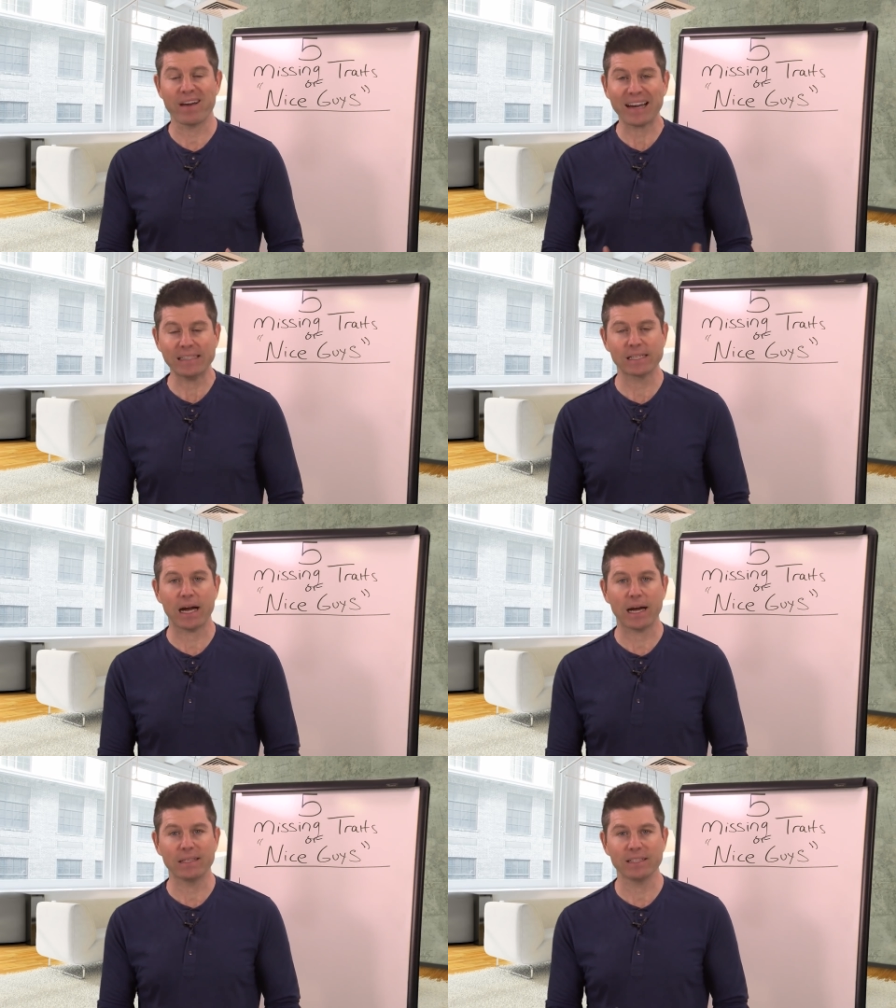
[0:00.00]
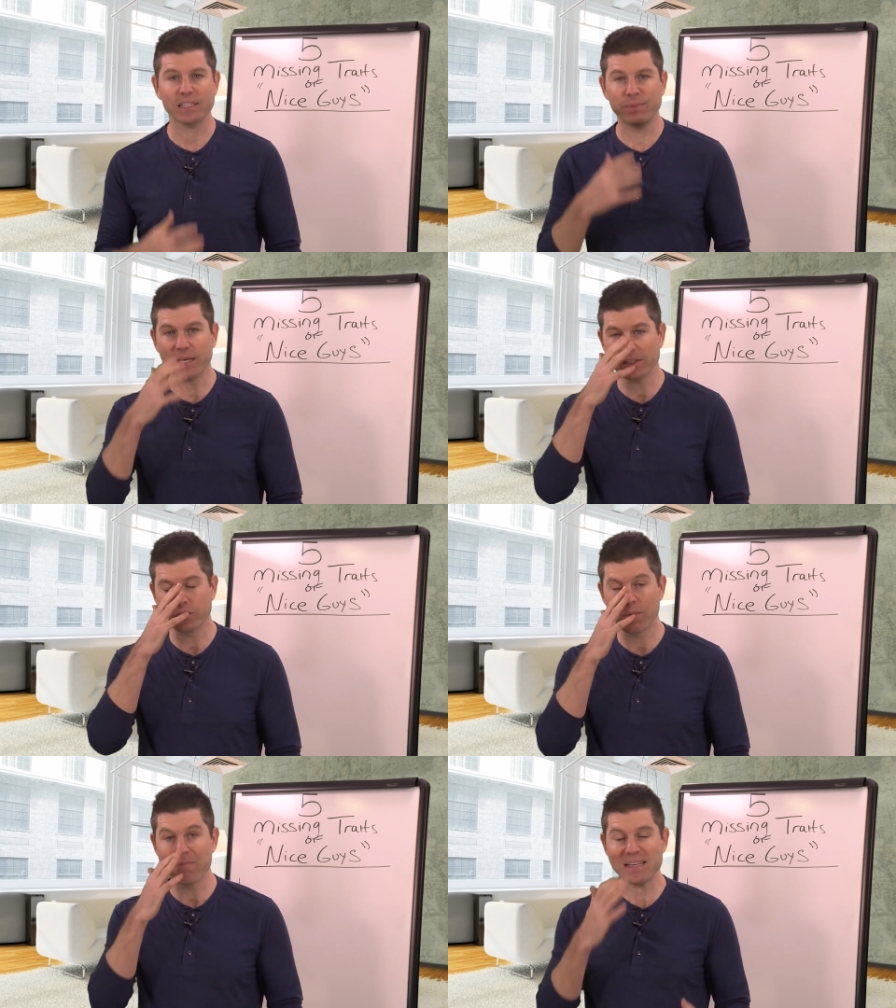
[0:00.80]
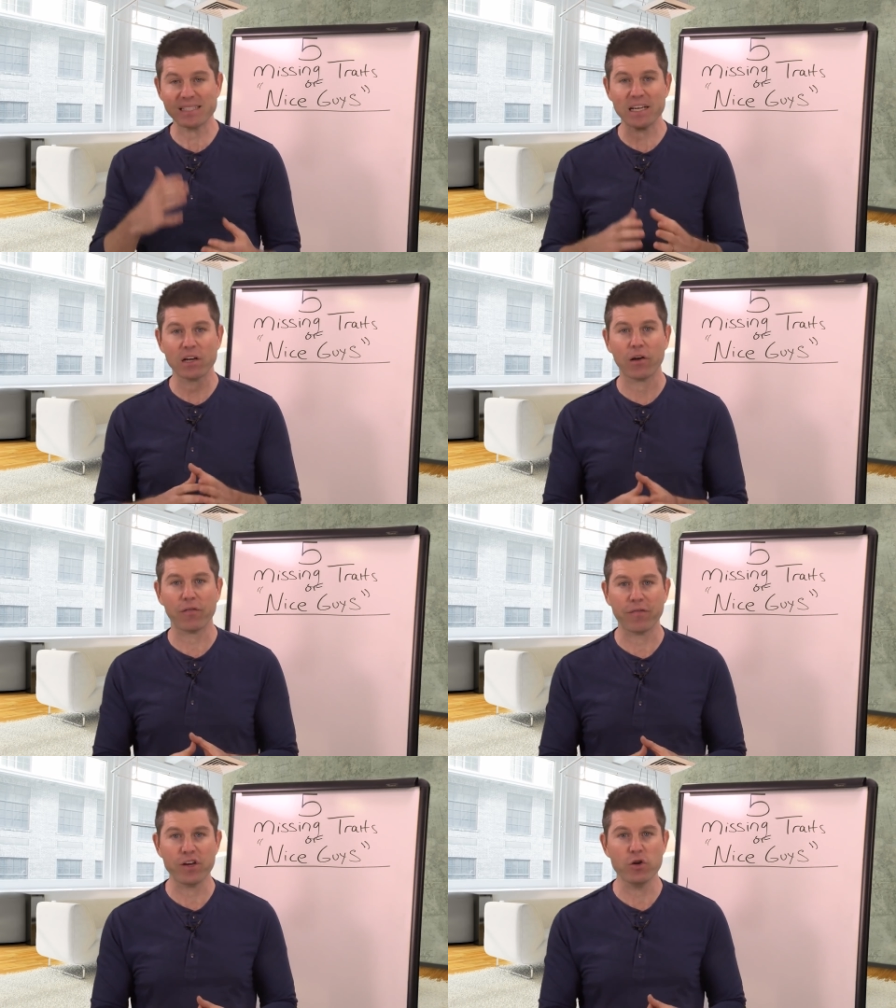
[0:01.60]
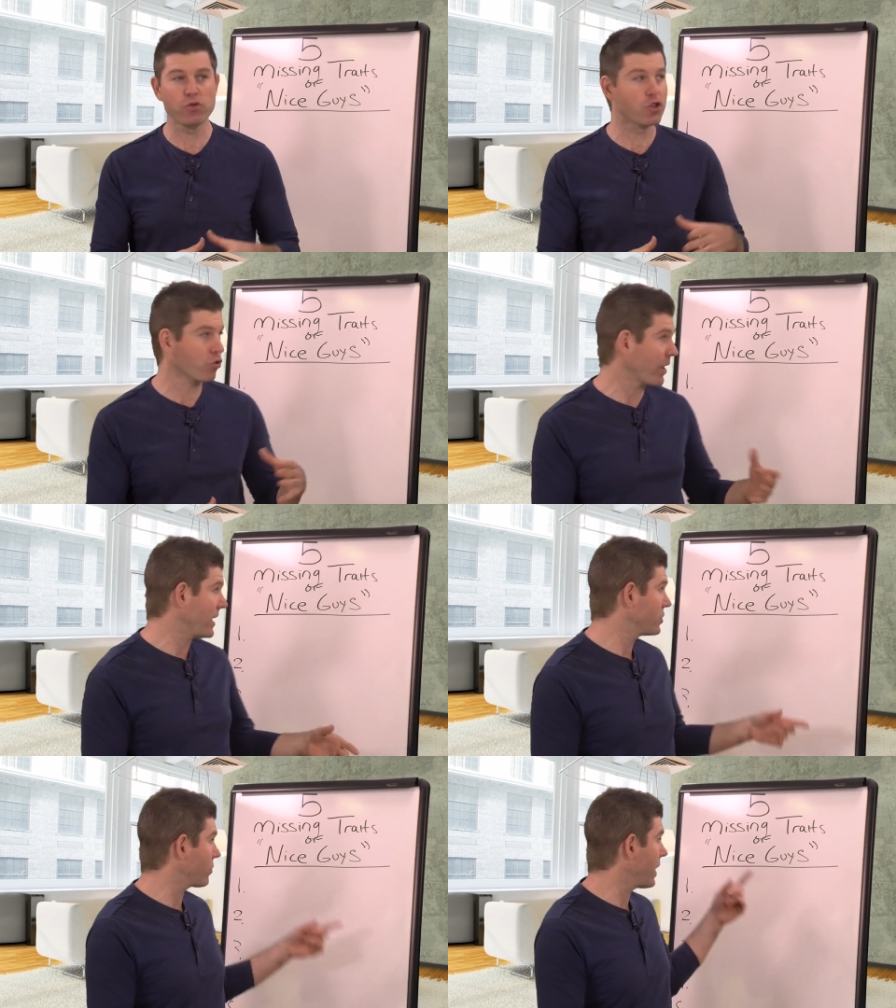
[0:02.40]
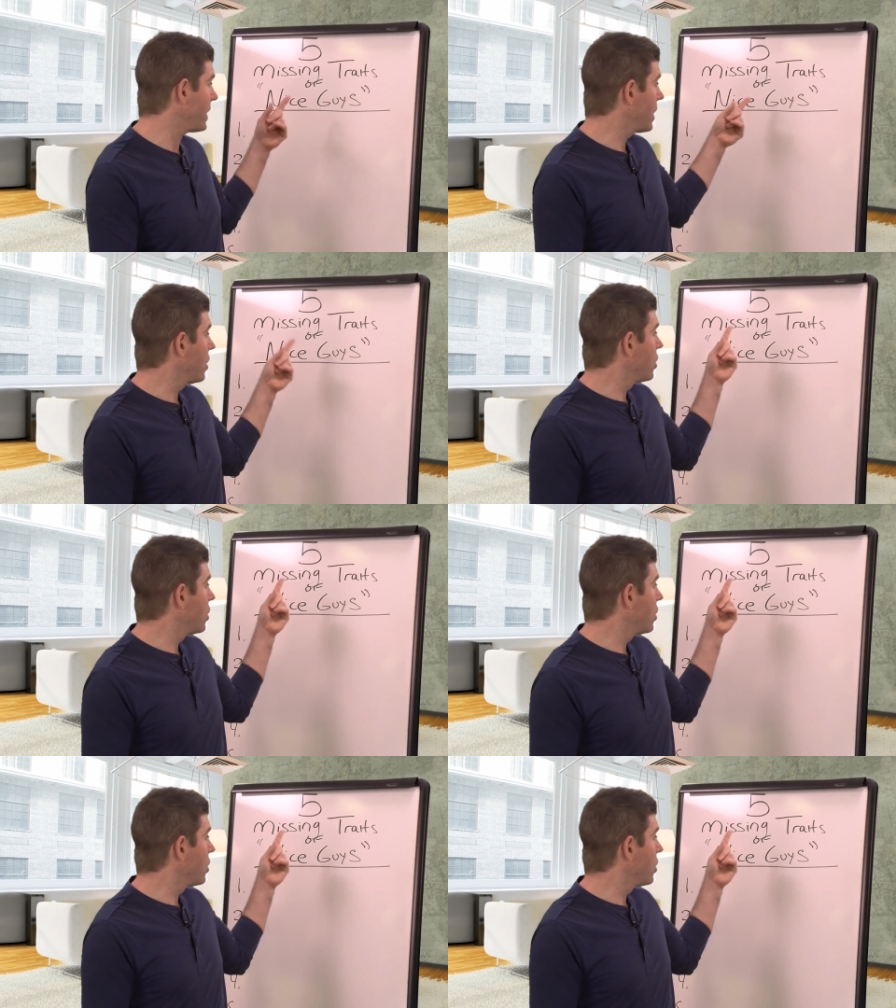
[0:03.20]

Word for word: nice guys is because they're missing a few traits, right?